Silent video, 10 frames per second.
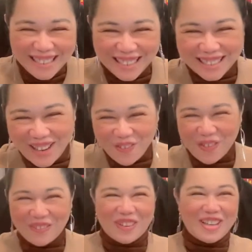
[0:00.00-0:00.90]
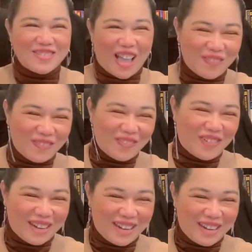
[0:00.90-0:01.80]
So because
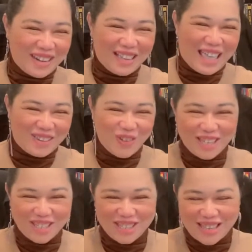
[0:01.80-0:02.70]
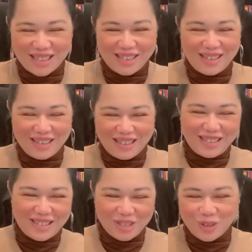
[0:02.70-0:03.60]
I'm running an education center, an
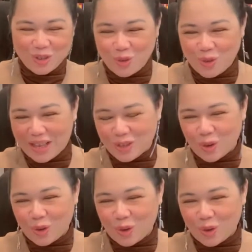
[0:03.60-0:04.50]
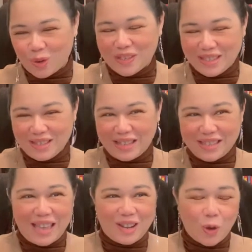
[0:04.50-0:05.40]
international school, and so on, we still can
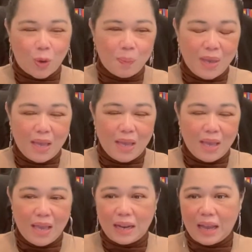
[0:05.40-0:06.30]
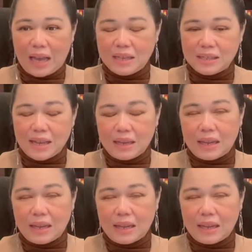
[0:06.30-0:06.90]
stay at home. And I understand